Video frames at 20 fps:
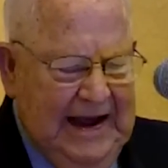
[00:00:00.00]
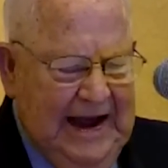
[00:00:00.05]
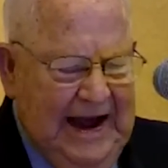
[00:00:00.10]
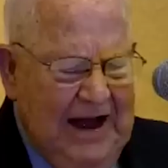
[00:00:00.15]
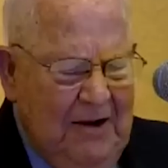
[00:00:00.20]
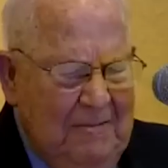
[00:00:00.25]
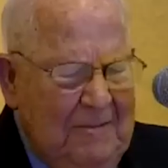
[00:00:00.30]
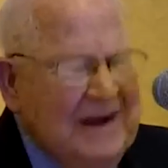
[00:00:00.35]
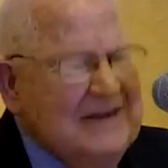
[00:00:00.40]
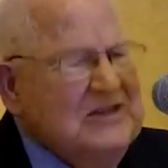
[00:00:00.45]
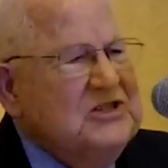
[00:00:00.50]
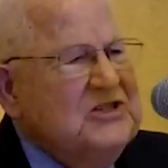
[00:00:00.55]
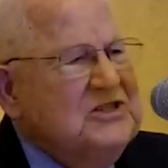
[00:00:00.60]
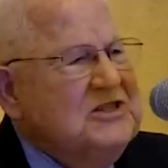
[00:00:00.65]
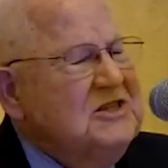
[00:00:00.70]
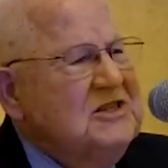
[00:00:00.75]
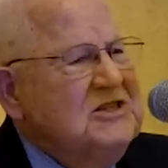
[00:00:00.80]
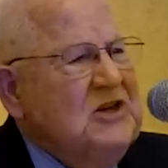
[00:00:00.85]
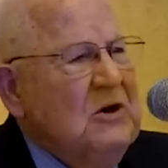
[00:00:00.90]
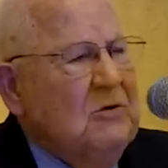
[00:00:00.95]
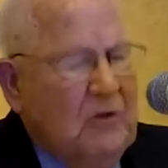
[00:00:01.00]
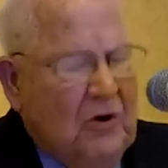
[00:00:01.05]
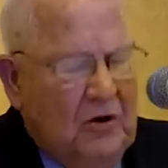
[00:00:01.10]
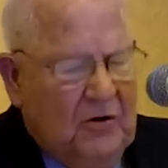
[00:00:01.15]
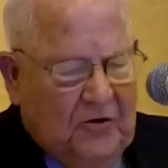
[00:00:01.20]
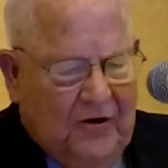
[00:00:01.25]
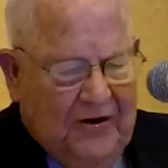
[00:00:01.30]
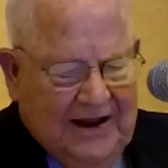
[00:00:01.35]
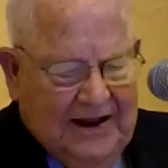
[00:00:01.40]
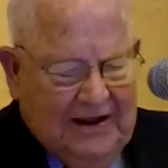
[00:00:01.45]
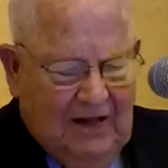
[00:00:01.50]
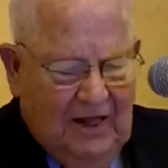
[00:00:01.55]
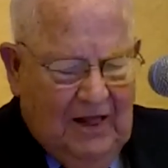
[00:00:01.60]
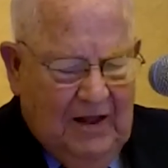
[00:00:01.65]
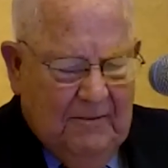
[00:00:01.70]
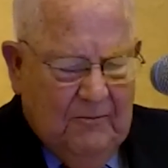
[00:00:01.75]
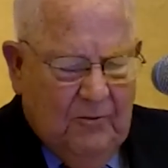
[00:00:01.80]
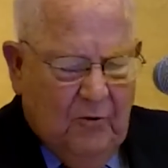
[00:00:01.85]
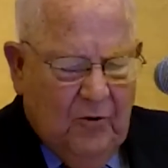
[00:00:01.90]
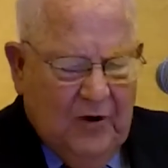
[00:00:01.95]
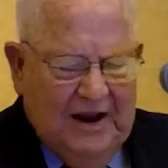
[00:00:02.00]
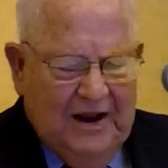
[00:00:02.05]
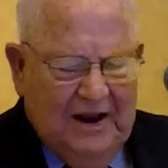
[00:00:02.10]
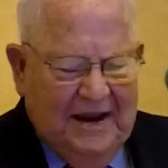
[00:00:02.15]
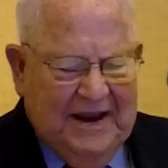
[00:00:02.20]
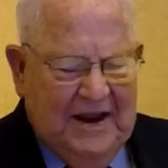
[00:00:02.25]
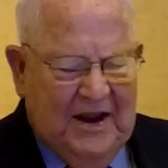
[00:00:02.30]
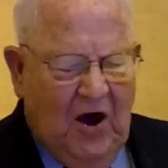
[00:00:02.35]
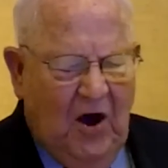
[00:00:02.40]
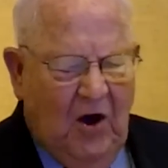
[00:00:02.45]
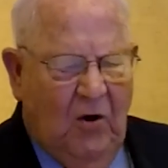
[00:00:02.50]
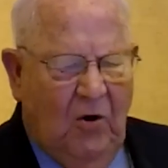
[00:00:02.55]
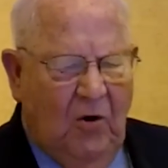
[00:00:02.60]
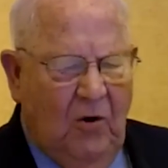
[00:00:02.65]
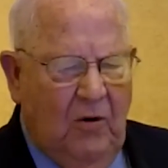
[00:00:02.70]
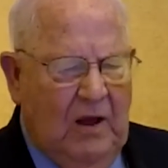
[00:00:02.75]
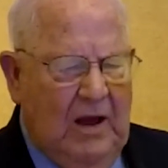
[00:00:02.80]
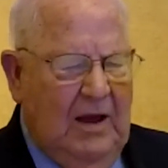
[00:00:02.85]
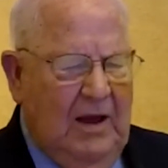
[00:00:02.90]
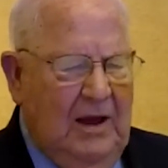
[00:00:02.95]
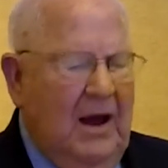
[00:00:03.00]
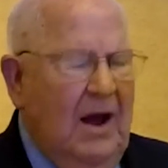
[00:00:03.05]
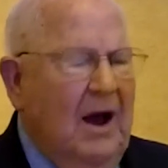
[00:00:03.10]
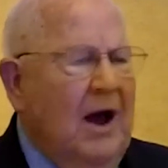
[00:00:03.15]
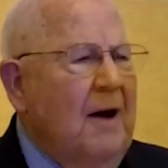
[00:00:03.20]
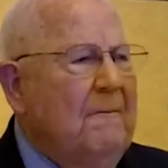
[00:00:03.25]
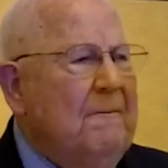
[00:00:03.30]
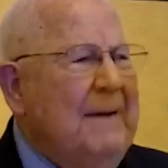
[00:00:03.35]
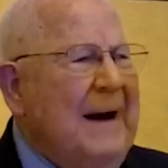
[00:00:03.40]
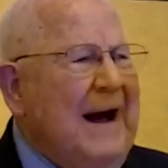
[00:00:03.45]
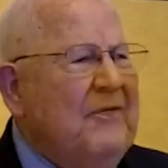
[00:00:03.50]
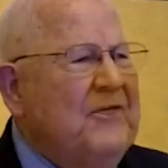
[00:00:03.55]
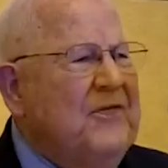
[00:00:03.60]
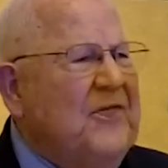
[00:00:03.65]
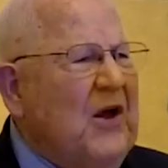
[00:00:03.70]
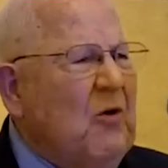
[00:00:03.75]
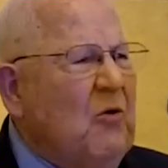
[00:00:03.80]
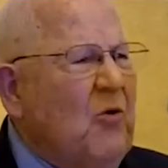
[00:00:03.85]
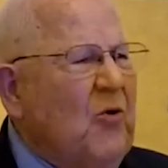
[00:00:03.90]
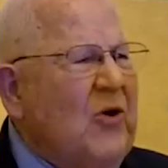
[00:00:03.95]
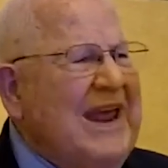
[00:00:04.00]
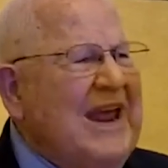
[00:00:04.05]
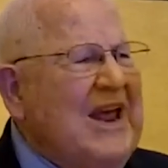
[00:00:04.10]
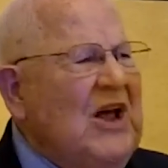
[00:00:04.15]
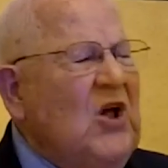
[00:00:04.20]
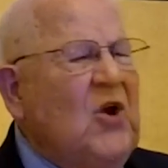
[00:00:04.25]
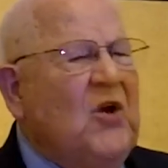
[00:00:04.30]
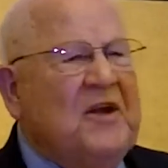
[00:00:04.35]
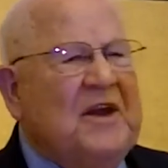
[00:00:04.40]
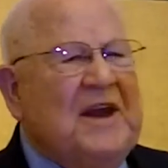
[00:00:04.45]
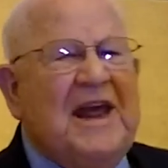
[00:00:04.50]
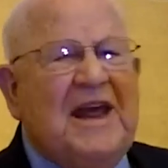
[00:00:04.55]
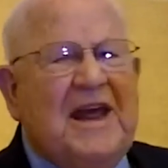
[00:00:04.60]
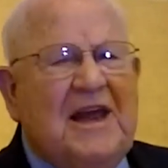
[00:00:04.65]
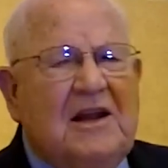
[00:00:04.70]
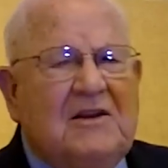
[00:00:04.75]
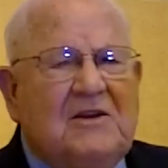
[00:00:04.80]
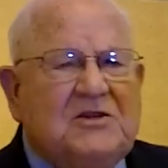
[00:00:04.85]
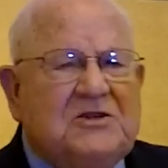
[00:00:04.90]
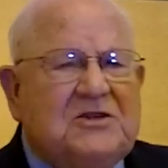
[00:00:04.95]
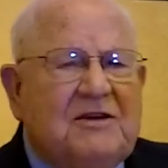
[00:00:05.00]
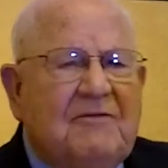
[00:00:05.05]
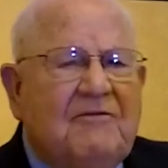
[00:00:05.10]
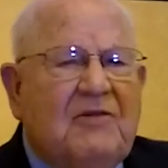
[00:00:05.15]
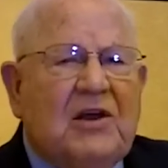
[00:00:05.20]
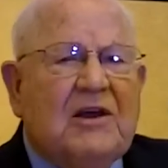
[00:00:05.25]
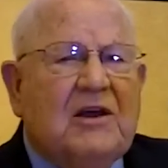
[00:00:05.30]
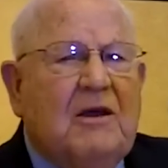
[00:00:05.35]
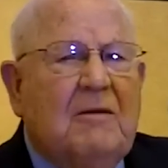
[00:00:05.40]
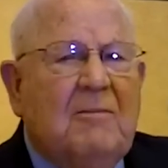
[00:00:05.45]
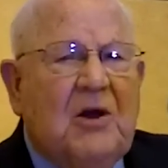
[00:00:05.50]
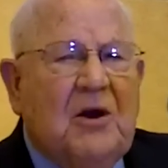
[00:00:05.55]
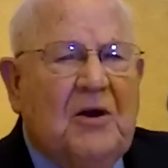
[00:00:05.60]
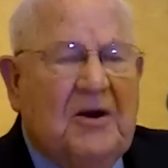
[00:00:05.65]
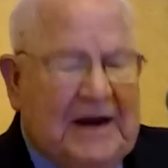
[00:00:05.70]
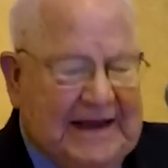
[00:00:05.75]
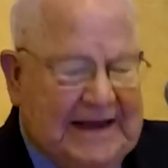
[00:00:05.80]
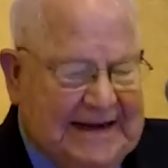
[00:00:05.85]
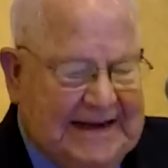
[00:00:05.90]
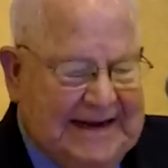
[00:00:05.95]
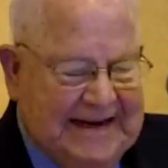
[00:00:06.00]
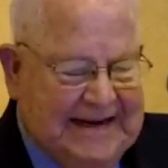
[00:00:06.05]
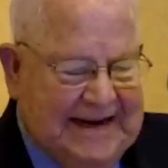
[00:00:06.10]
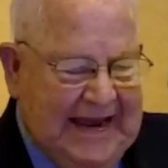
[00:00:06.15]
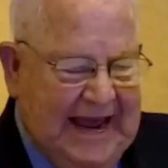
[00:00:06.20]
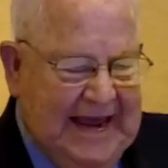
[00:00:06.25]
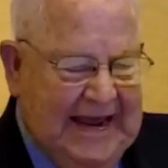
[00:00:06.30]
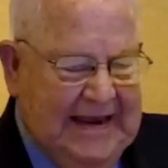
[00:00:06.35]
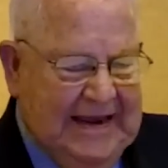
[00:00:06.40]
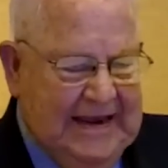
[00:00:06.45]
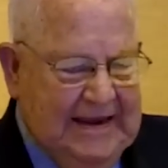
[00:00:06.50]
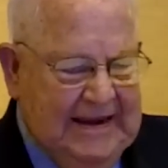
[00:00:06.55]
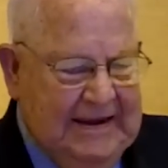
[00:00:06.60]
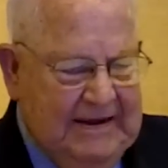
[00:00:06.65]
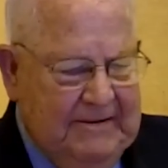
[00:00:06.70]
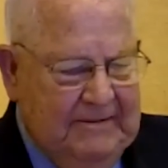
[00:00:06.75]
How much does a Rotary Club really know about the real needs of the community today?